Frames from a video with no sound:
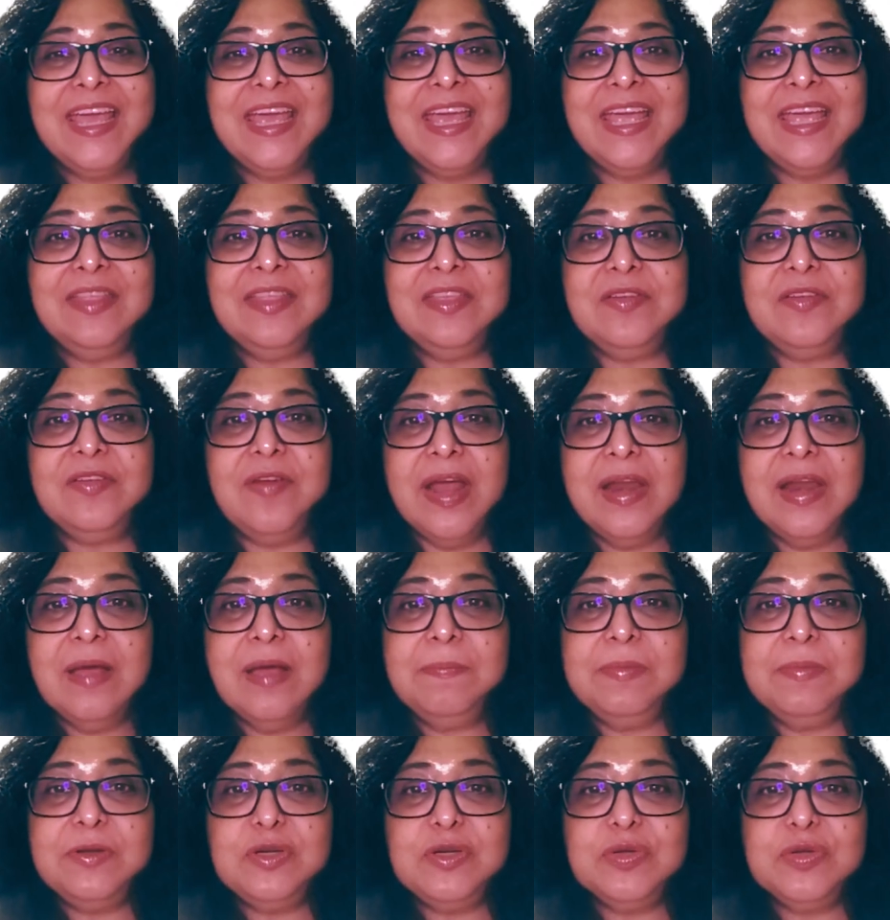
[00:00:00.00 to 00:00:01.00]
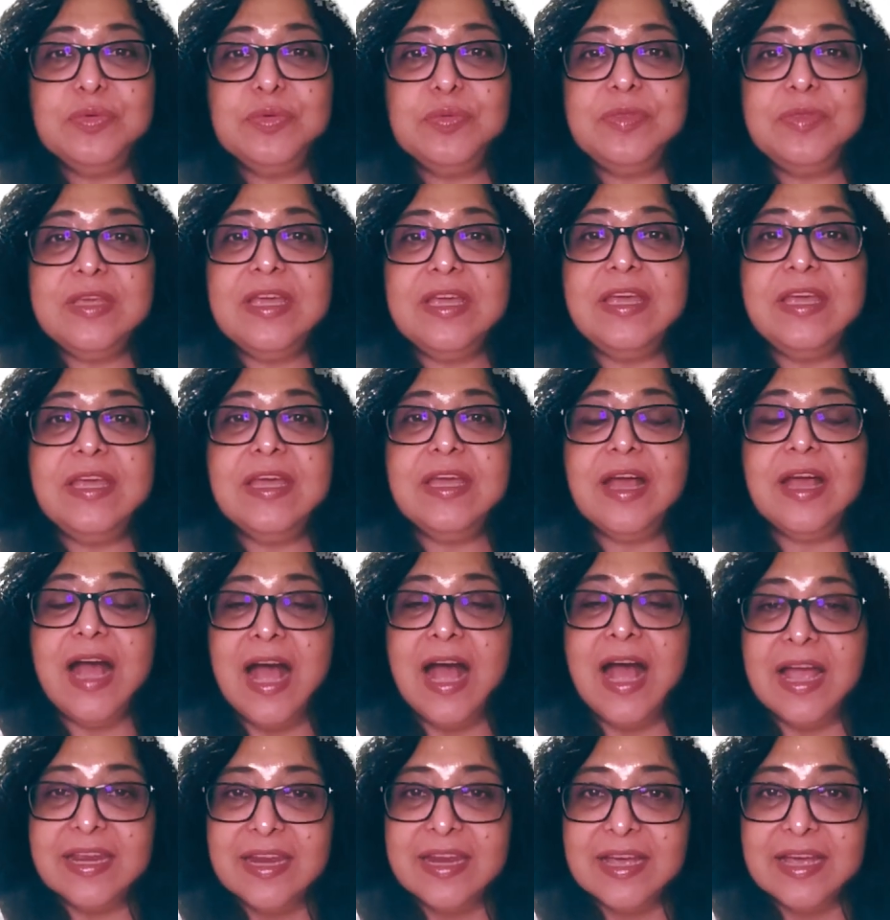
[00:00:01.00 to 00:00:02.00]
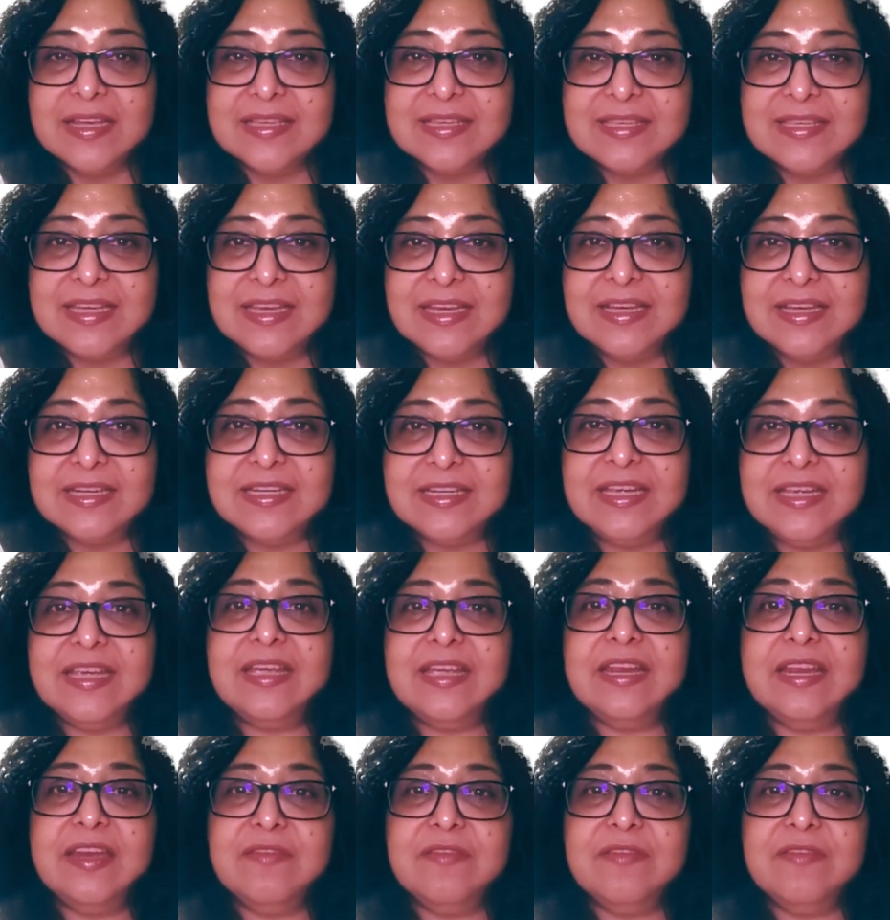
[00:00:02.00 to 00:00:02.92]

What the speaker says: In the run-up to the INICET